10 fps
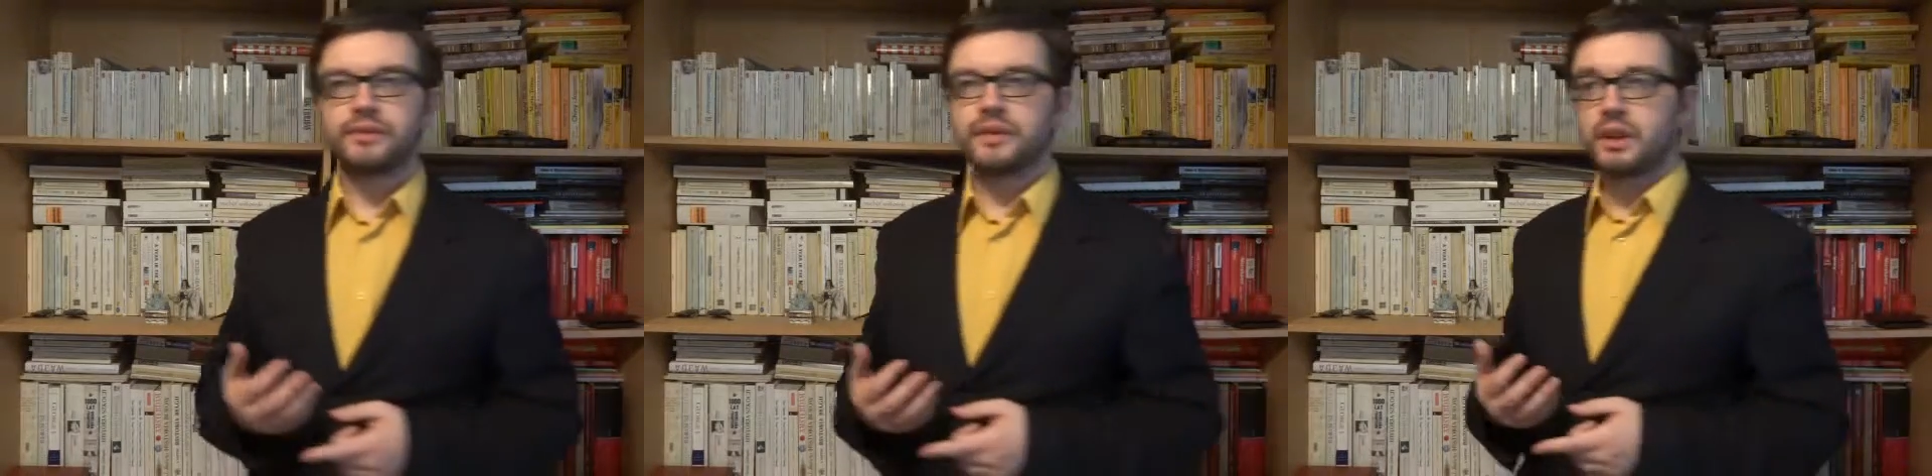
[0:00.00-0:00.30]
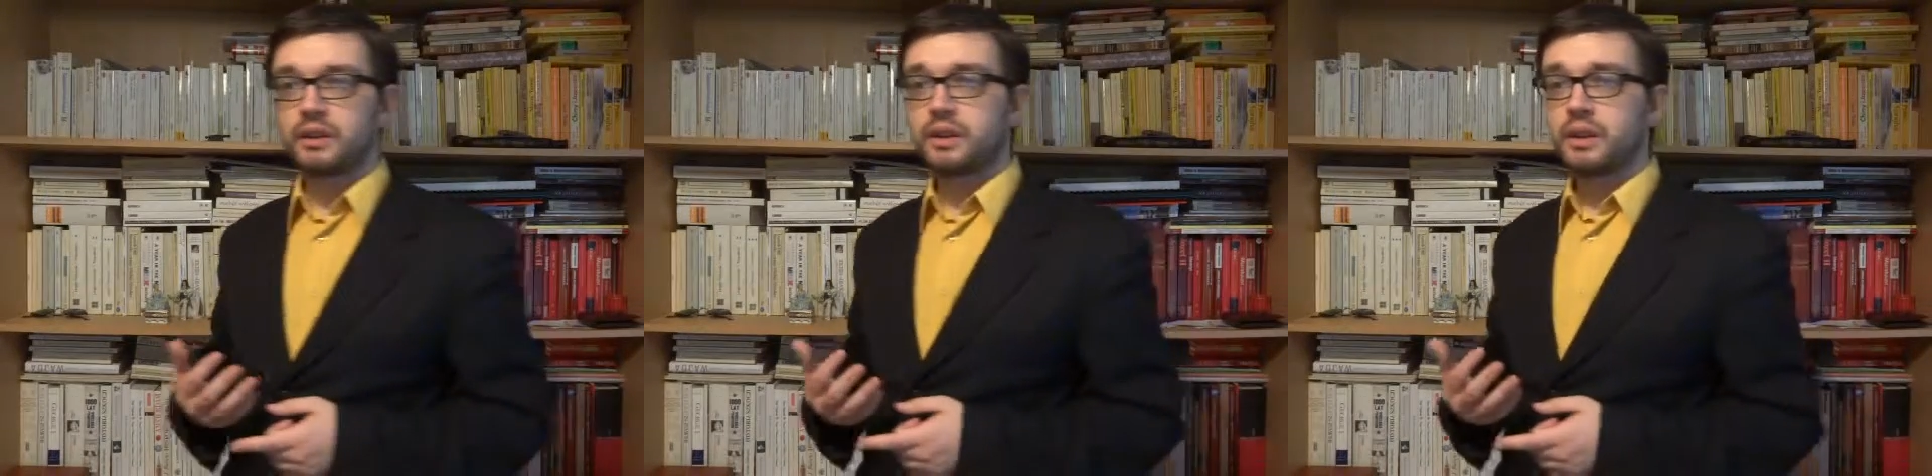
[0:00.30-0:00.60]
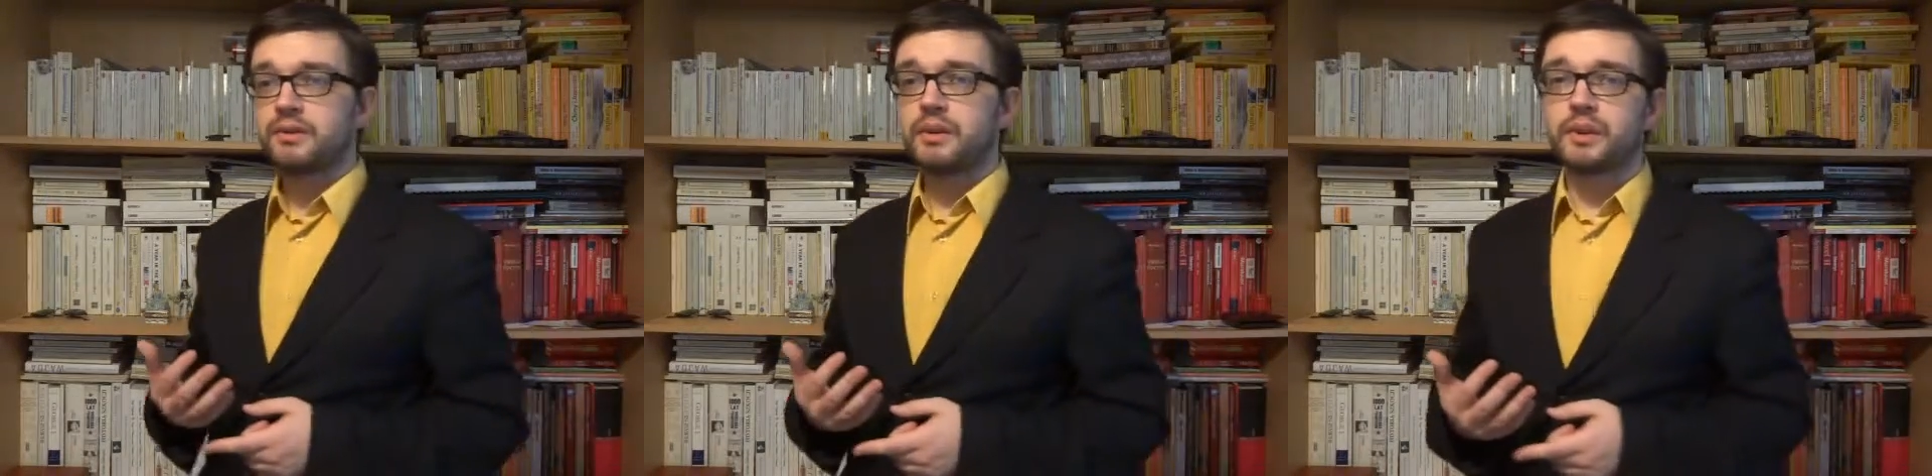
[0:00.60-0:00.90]
the
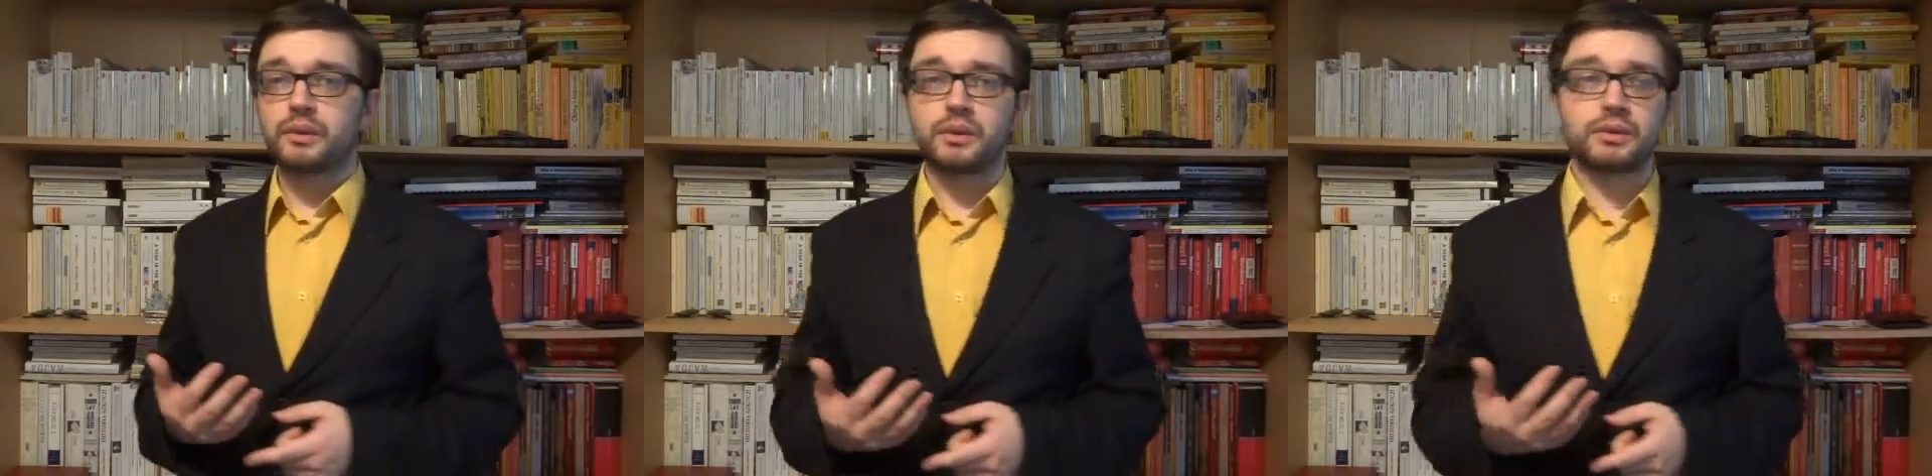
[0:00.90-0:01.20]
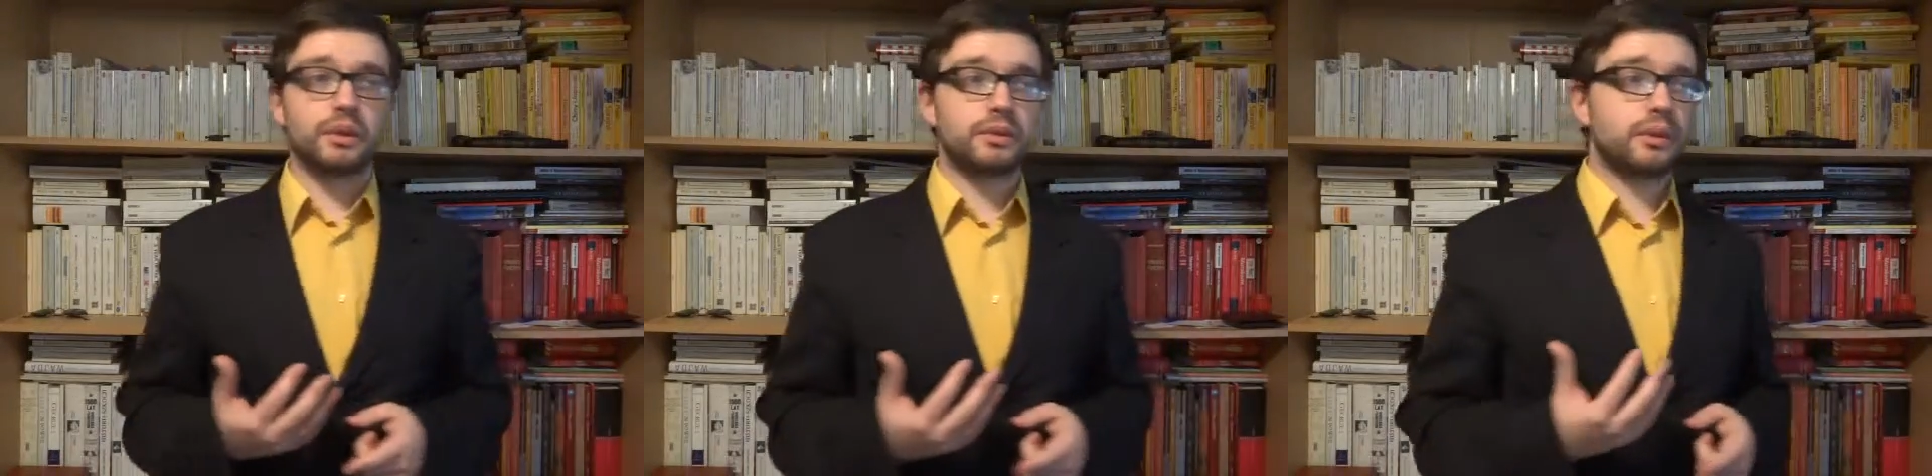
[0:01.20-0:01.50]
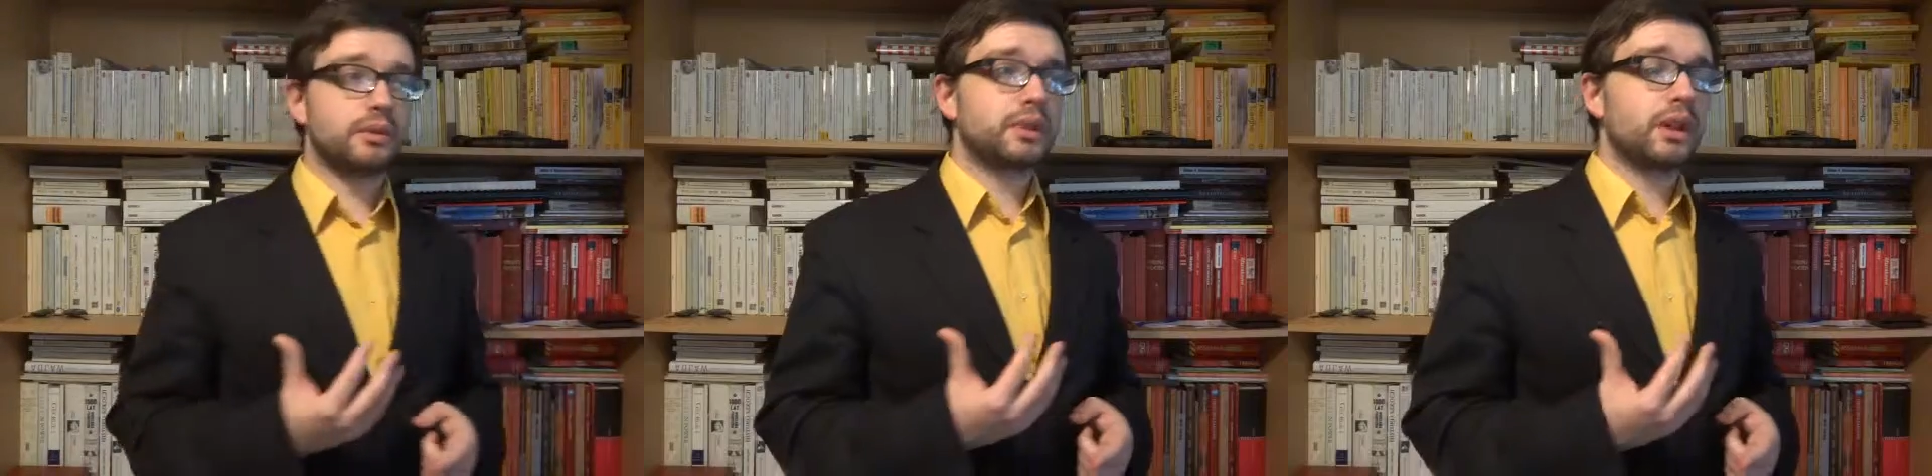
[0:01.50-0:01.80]
government of
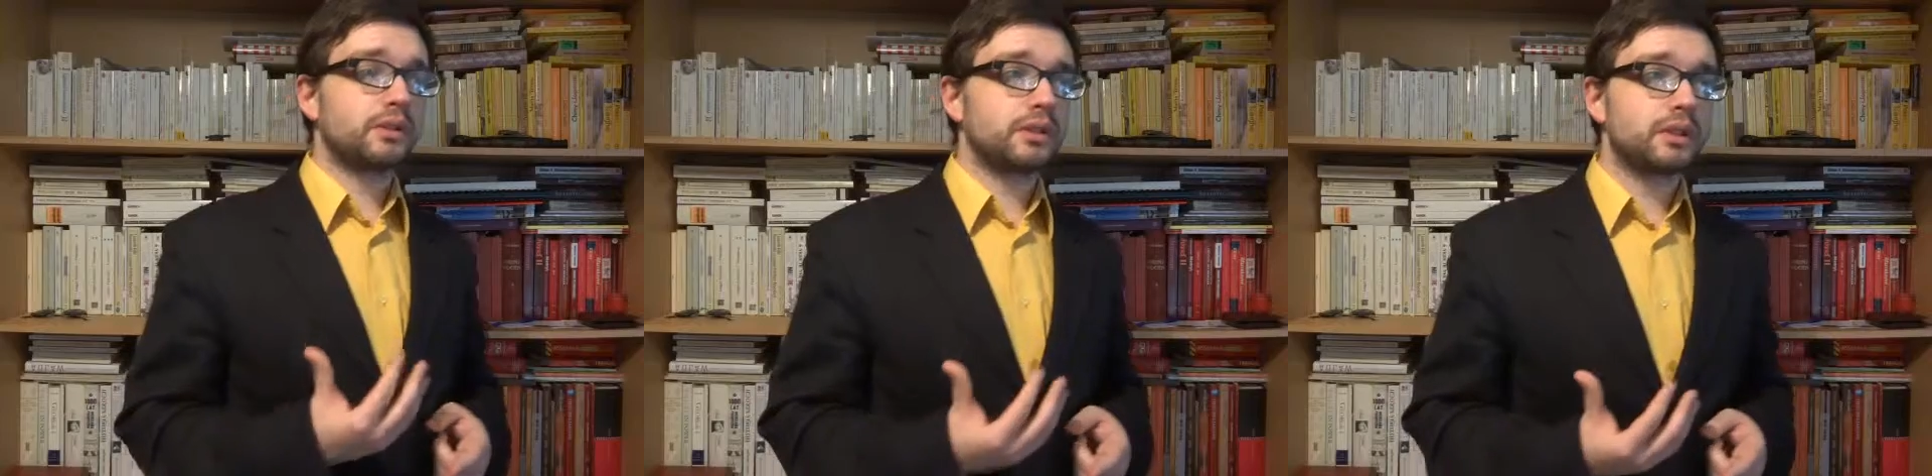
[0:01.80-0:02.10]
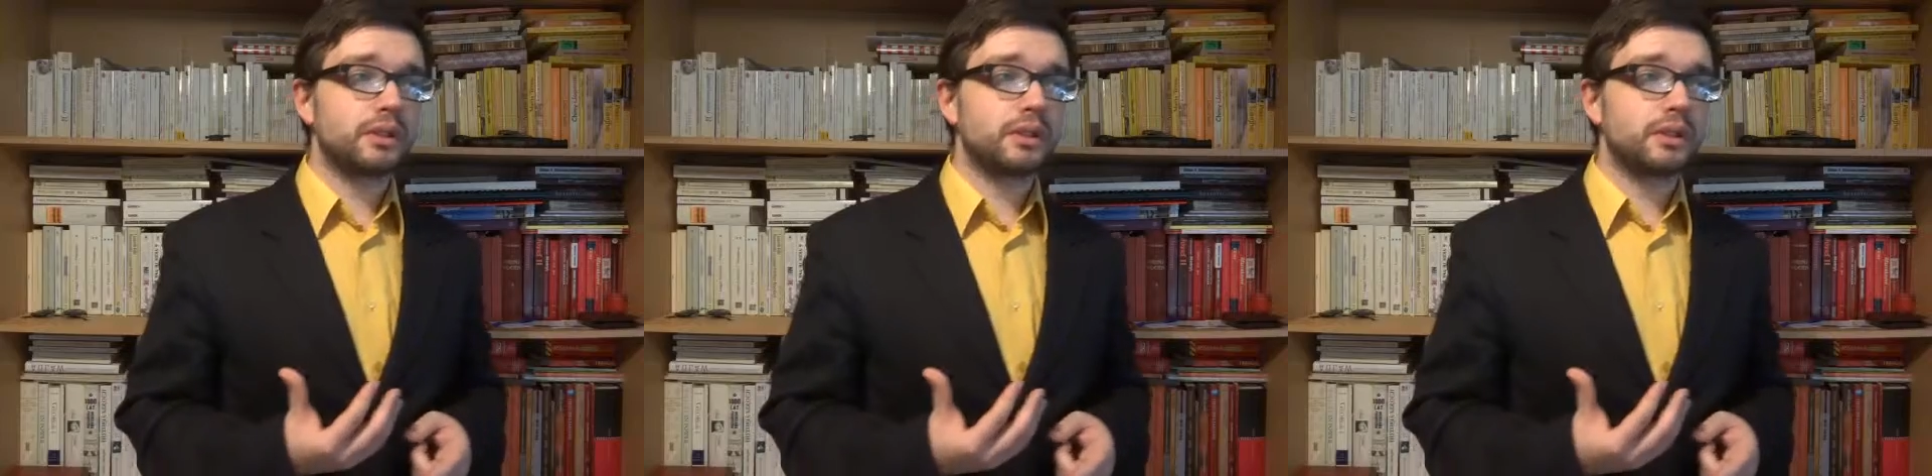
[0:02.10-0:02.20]
those countries